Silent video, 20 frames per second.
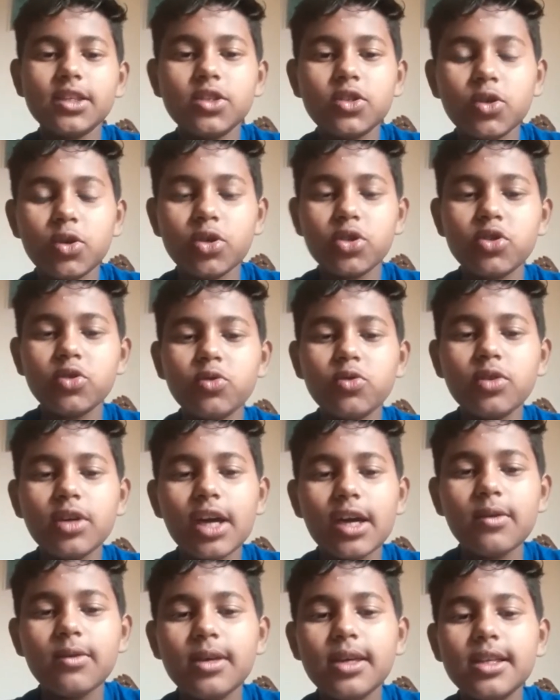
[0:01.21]
So today
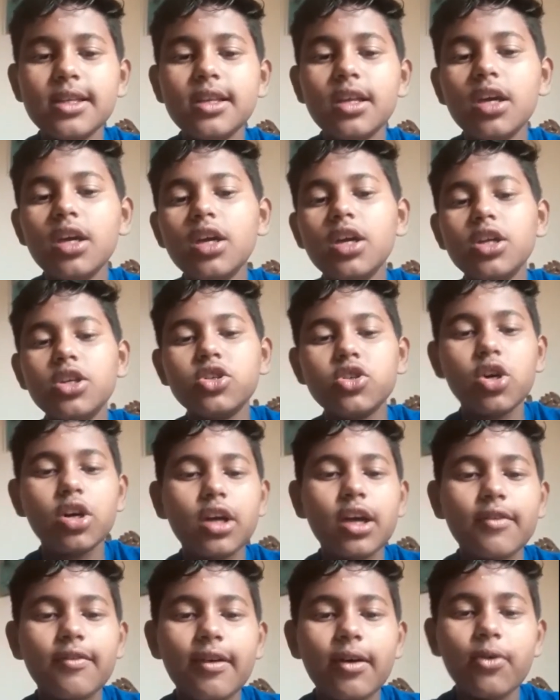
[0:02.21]
I will talk
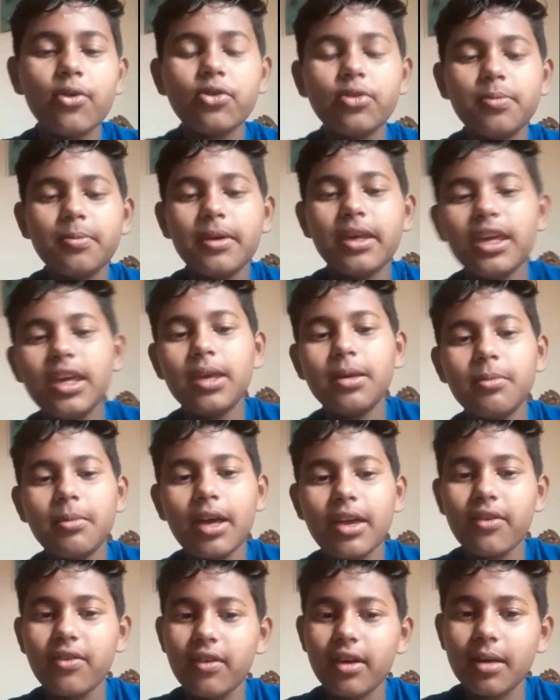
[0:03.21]
about me,
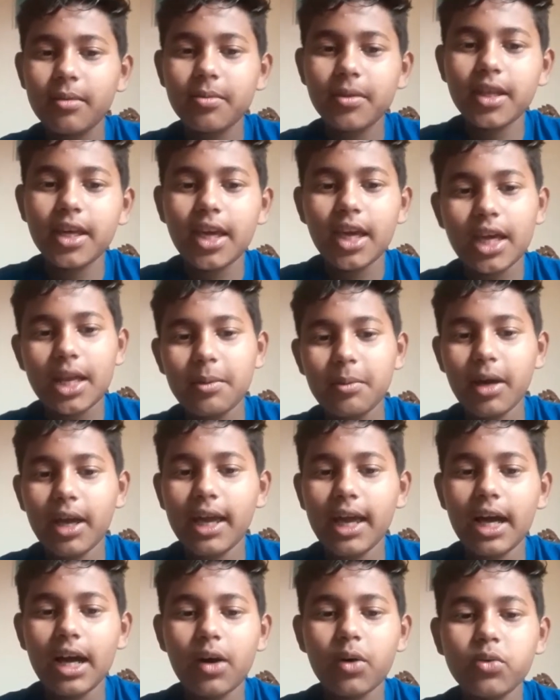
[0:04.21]
my family and my
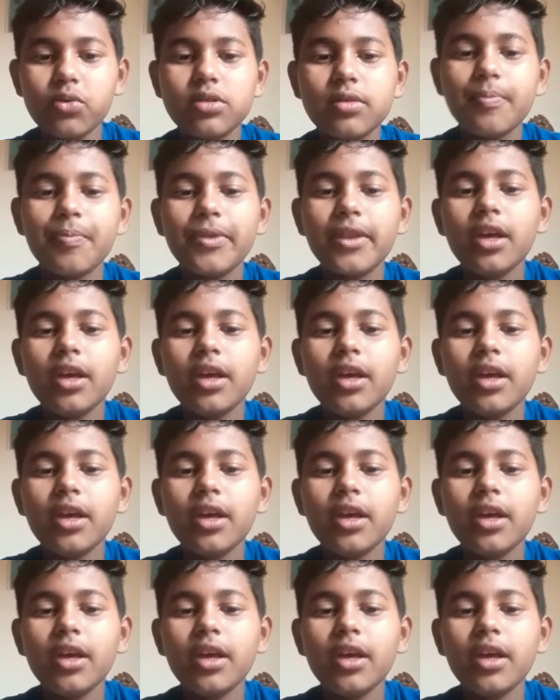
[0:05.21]
house.